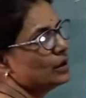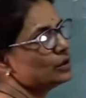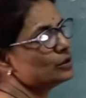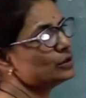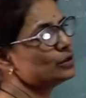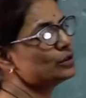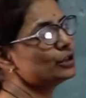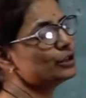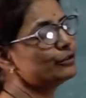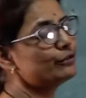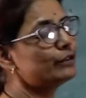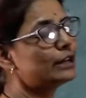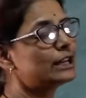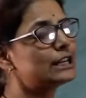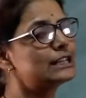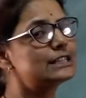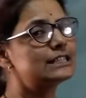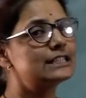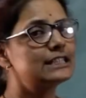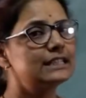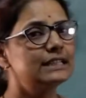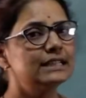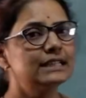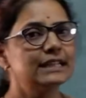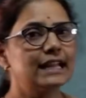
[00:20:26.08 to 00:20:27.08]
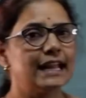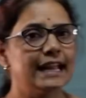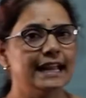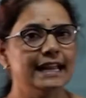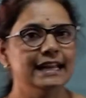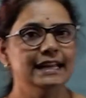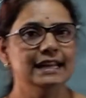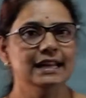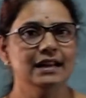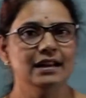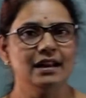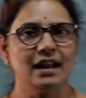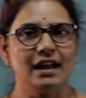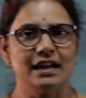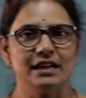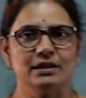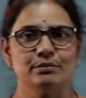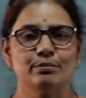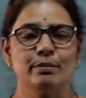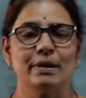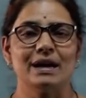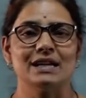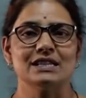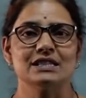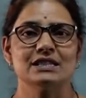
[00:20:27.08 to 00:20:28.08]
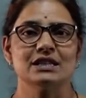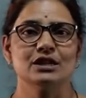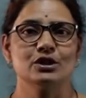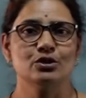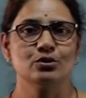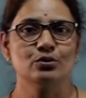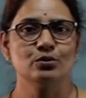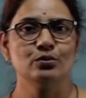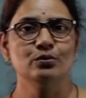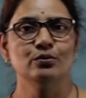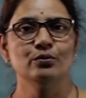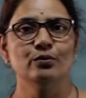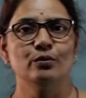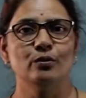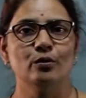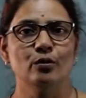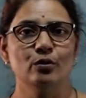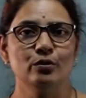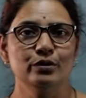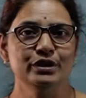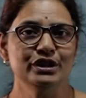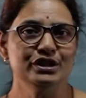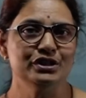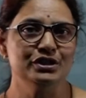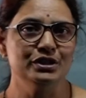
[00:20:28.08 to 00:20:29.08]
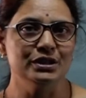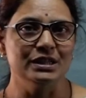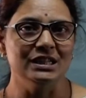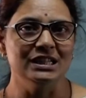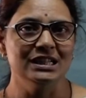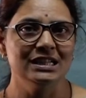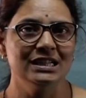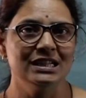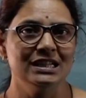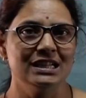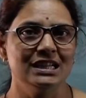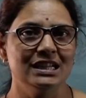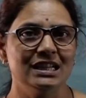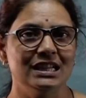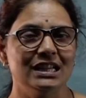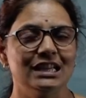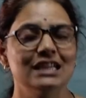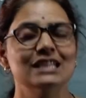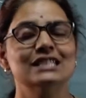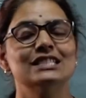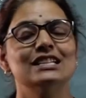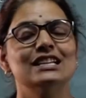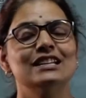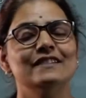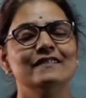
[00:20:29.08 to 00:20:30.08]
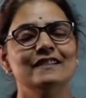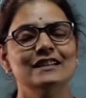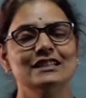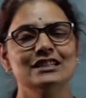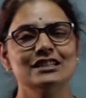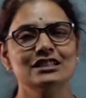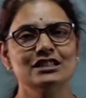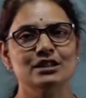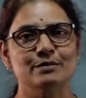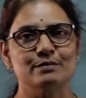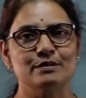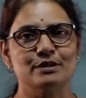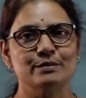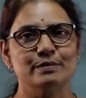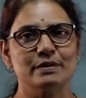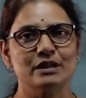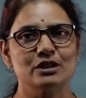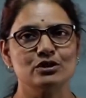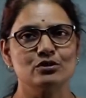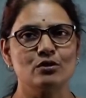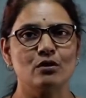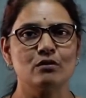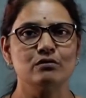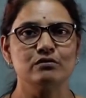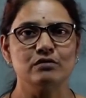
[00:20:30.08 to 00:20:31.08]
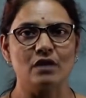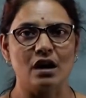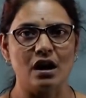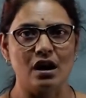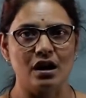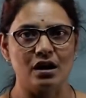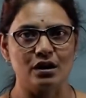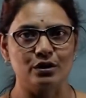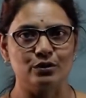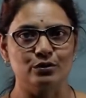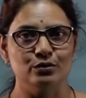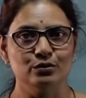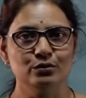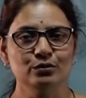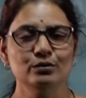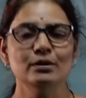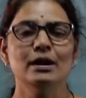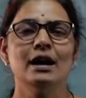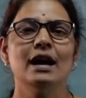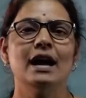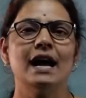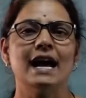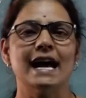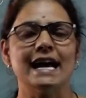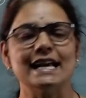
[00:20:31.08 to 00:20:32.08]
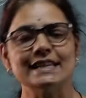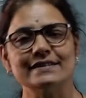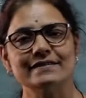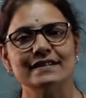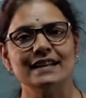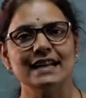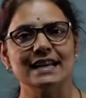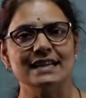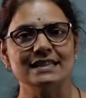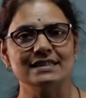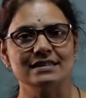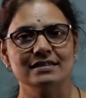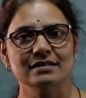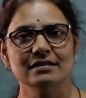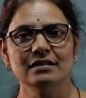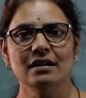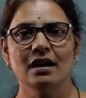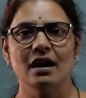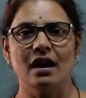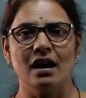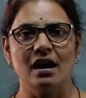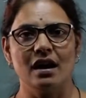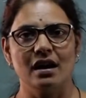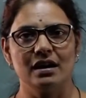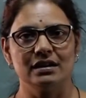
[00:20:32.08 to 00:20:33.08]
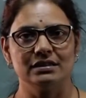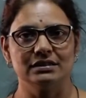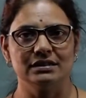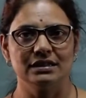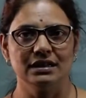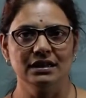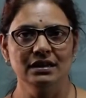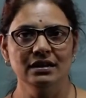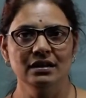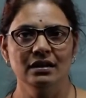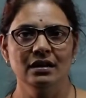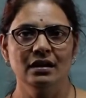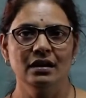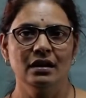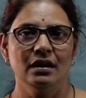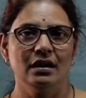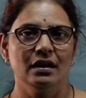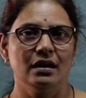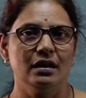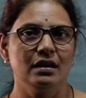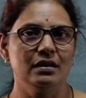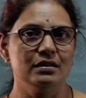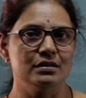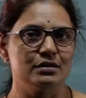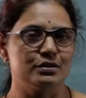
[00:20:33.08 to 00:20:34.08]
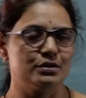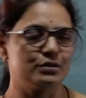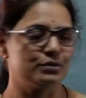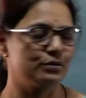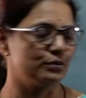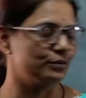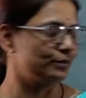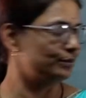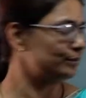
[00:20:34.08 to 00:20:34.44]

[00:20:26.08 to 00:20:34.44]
so if we consider any line passing through origin is always a subspace of R2 as well as the R3 also.